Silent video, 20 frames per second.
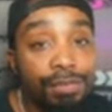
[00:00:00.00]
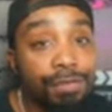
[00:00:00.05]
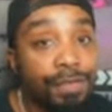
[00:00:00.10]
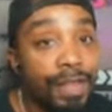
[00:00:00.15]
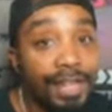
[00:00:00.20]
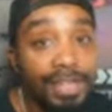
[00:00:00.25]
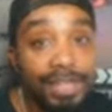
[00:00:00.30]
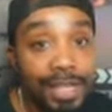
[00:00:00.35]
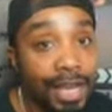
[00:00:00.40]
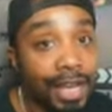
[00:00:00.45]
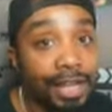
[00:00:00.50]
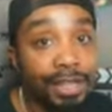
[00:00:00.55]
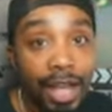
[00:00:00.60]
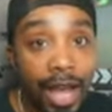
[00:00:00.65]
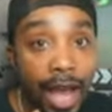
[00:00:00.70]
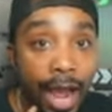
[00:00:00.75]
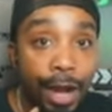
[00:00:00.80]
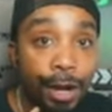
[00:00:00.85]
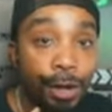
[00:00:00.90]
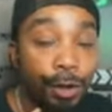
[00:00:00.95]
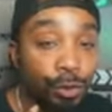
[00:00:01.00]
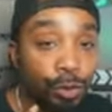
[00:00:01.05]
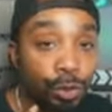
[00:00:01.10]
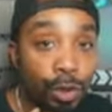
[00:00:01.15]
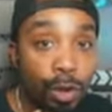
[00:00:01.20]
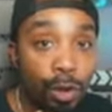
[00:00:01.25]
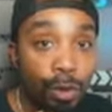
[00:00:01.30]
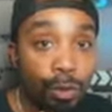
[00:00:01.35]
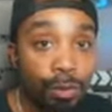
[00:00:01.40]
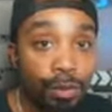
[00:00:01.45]
they take the Iron
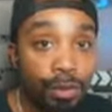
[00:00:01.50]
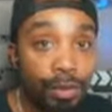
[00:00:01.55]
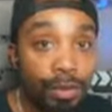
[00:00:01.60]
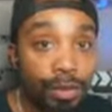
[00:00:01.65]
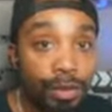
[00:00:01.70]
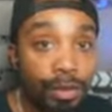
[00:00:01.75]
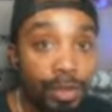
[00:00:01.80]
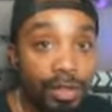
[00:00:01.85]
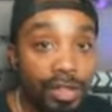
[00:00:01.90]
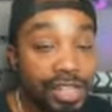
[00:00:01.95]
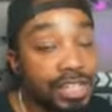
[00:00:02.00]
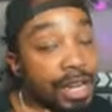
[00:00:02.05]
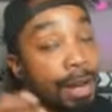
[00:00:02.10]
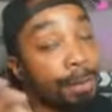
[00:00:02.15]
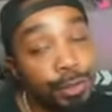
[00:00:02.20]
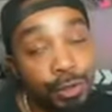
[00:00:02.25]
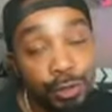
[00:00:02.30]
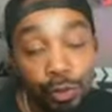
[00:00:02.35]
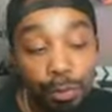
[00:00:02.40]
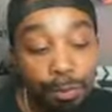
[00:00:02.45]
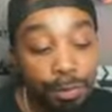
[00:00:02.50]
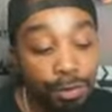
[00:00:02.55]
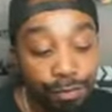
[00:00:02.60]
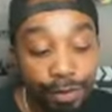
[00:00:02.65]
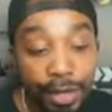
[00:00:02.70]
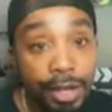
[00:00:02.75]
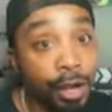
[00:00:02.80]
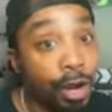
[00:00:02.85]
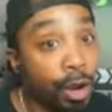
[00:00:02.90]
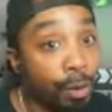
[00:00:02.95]
Throne. Because I'm assuming
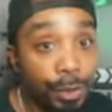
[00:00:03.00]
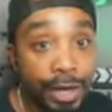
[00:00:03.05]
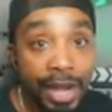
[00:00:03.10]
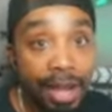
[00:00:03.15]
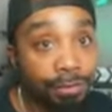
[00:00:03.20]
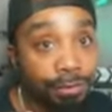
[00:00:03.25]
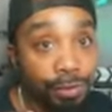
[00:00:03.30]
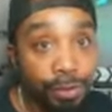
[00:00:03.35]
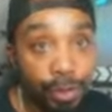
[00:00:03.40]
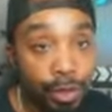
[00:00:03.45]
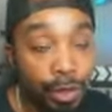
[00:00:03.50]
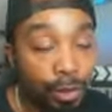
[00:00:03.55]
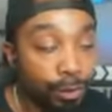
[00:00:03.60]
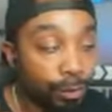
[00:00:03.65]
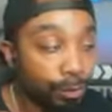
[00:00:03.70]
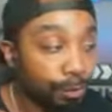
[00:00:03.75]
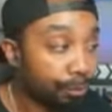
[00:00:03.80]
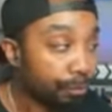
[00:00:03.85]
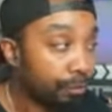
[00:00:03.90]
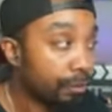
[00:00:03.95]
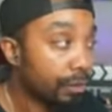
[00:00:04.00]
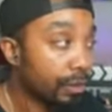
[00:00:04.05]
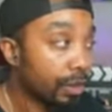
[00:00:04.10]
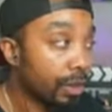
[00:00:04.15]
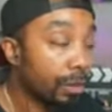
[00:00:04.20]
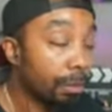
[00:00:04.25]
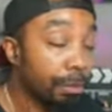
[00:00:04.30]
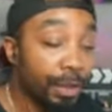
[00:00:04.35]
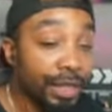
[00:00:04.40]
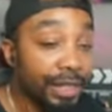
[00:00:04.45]
Vhagar would have to go.
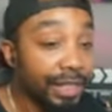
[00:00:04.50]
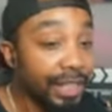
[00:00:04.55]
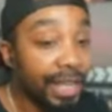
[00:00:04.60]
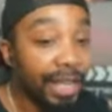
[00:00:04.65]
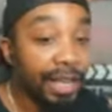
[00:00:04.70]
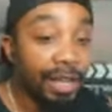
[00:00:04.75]
But yeah,